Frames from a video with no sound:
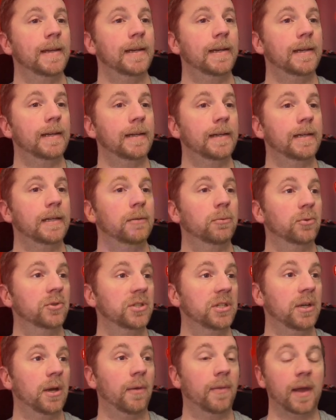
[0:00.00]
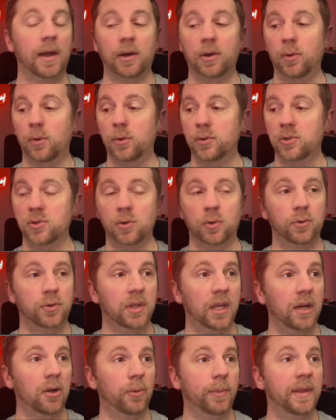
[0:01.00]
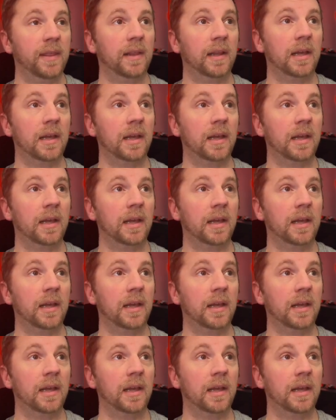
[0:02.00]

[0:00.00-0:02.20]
and we'll see how that goes. So today will be the